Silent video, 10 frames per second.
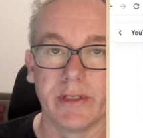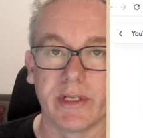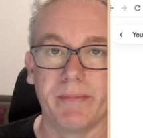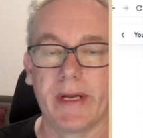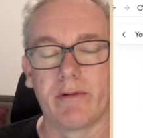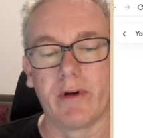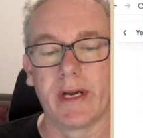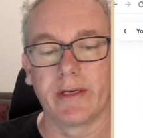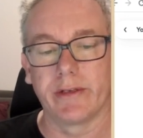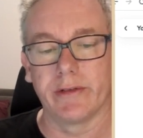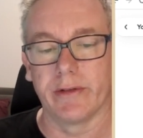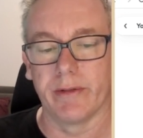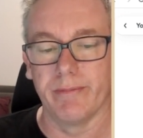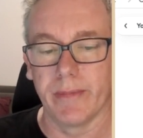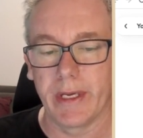It's a better writing tool
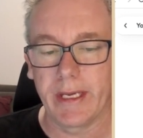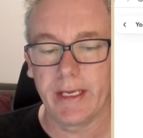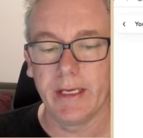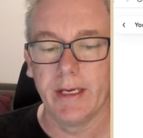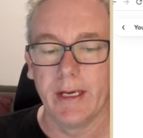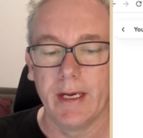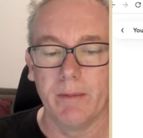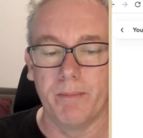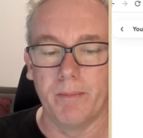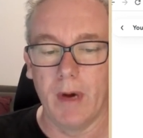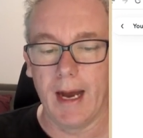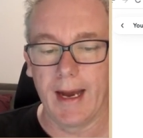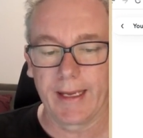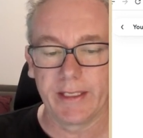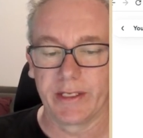than me.
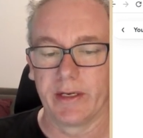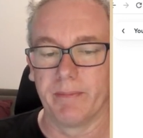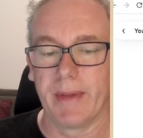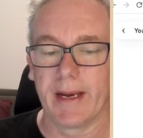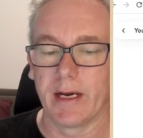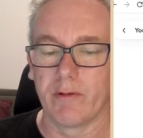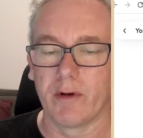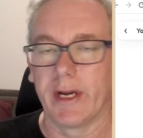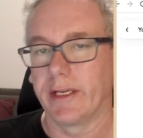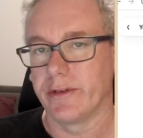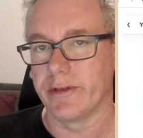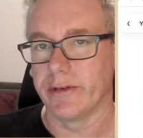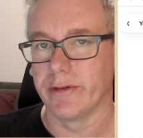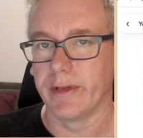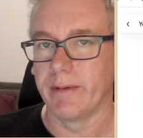Is it a better writing
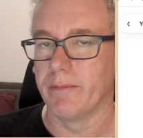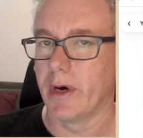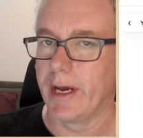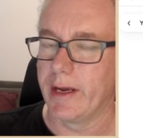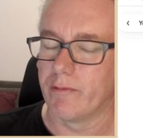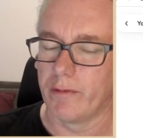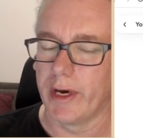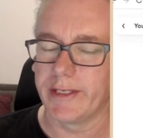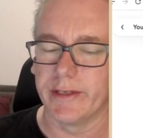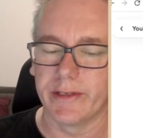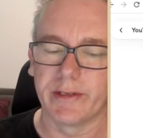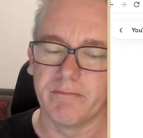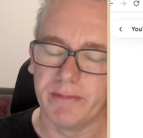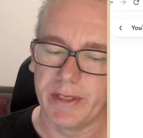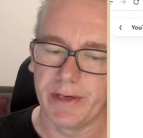tool than my writers?
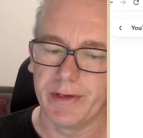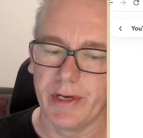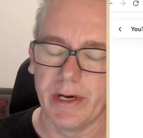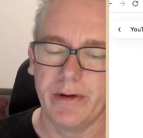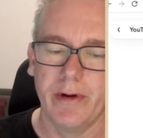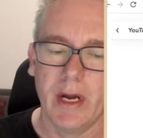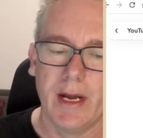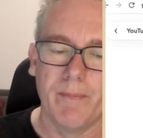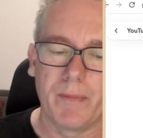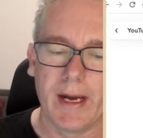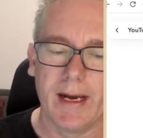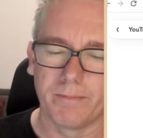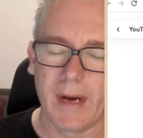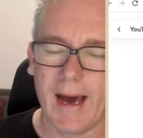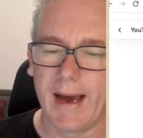Don't know.
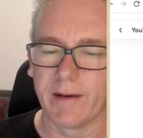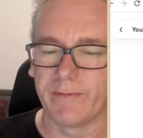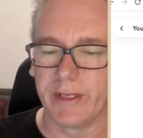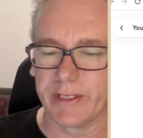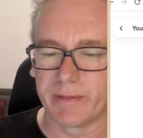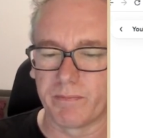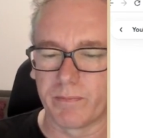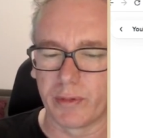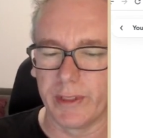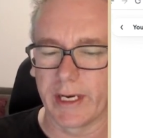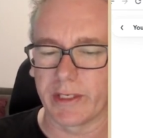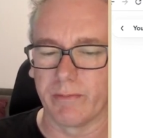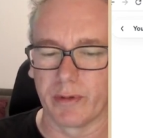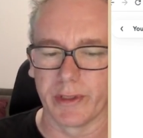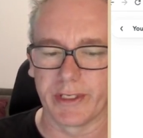Part of this
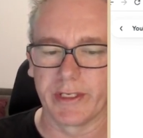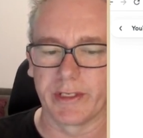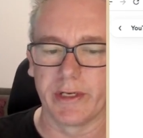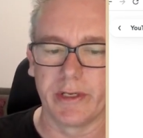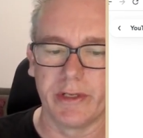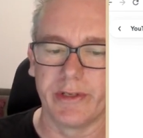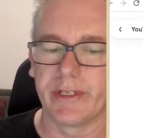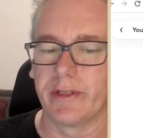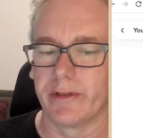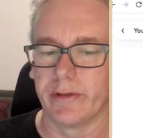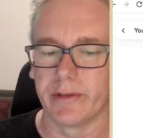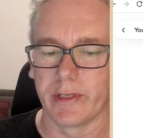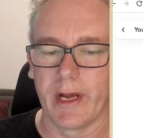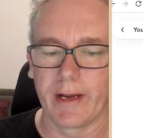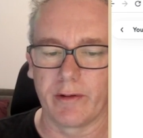production process are using
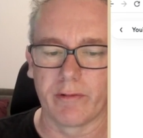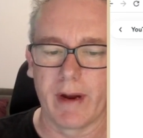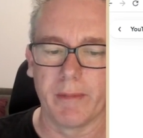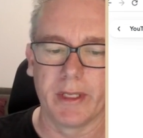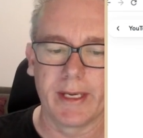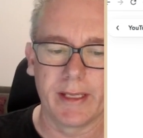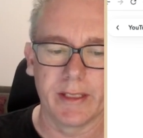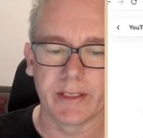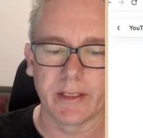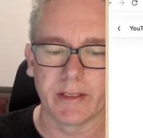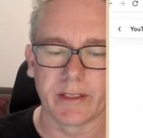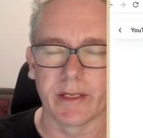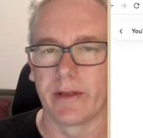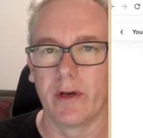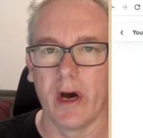tools like Grammarly. This is
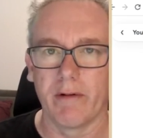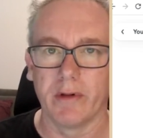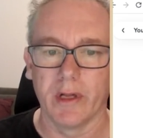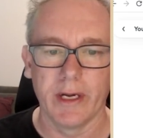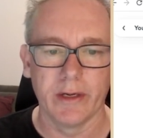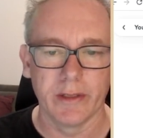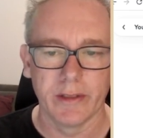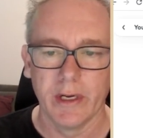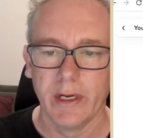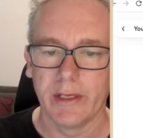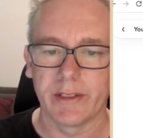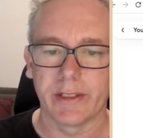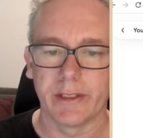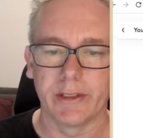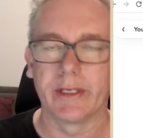something I rely on
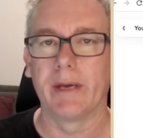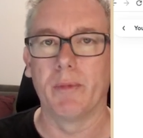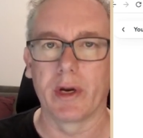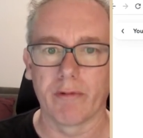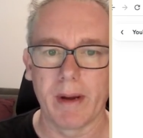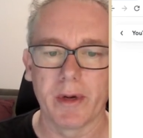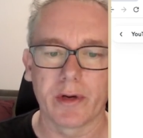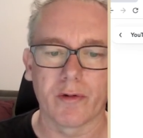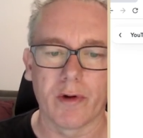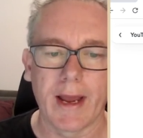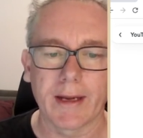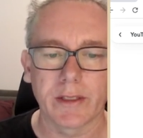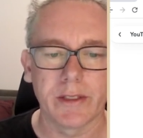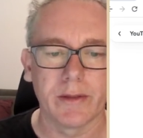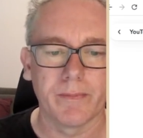to get my grammar
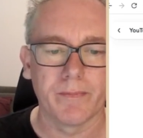correct.